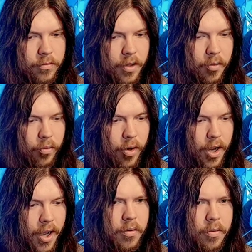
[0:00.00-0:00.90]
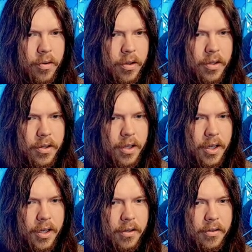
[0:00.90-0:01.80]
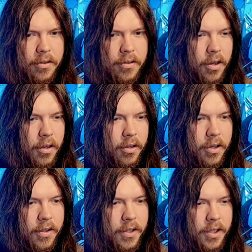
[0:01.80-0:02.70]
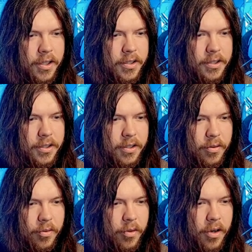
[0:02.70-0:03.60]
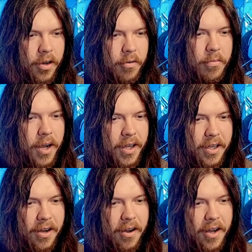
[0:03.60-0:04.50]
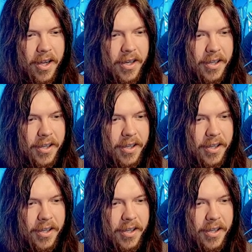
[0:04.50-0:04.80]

Alright. What the hell? Look at this. Oh my god.